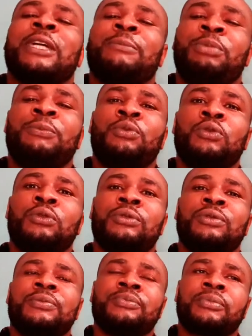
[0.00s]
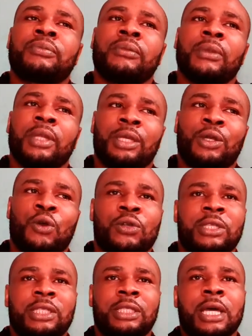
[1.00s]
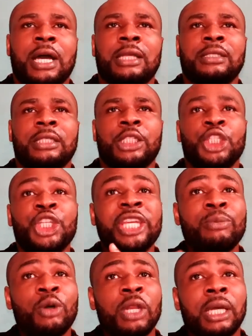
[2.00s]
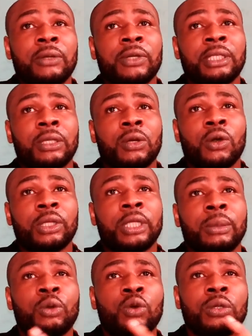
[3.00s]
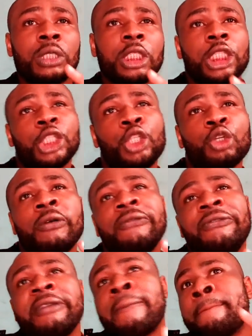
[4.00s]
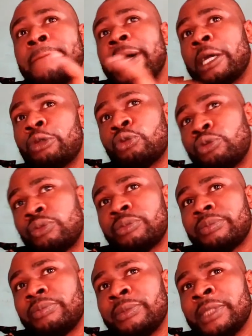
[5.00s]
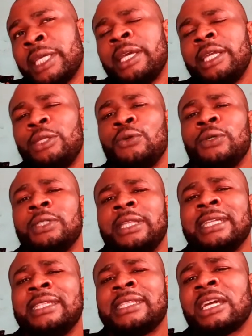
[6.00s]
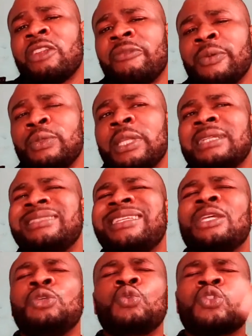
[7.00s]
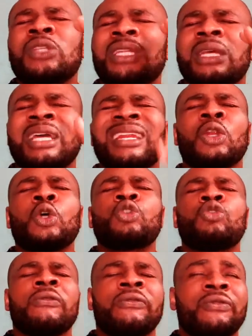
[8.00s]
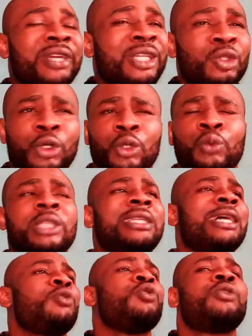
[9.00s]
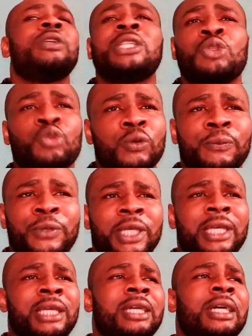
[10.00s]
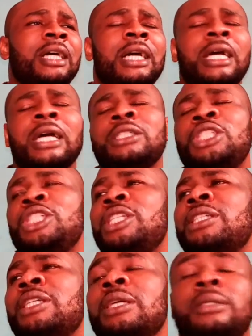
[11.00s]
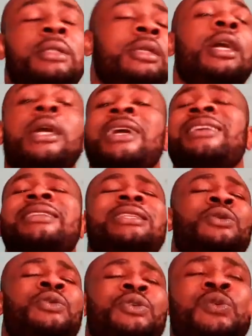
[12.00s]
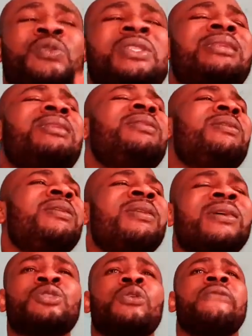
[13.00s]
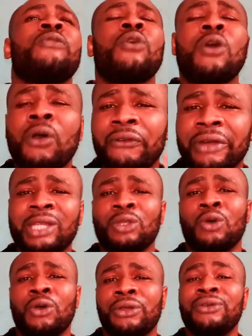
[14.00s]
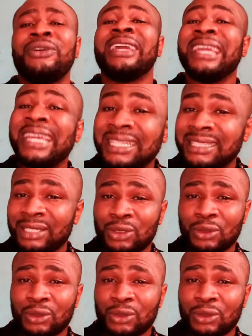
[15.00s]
that people consider us, in Igbo language, they call them Ndiofemanu. You know, they are this kind of people that they use a lot of red oil when they are cooking soup. Yeah, ah, jeez, they will use a lot of red oil in their